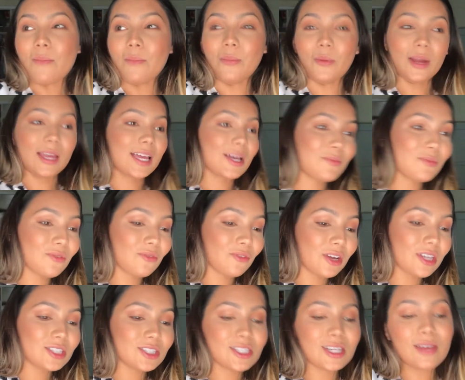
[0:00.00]
break up the
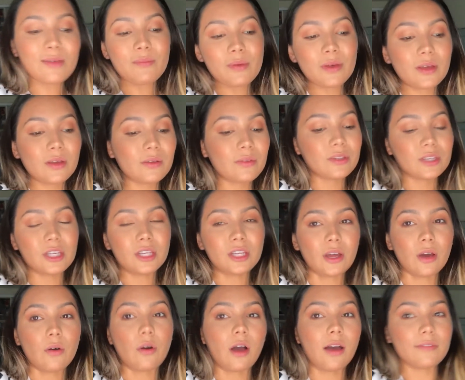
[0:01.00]
friendship, you
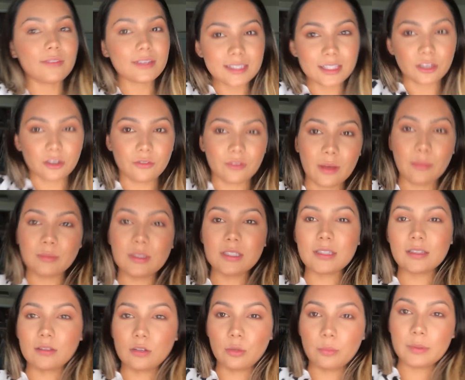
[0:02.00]
know, obviously your family is
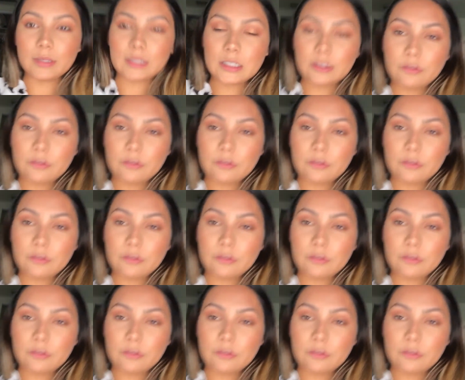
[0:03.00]
a little bit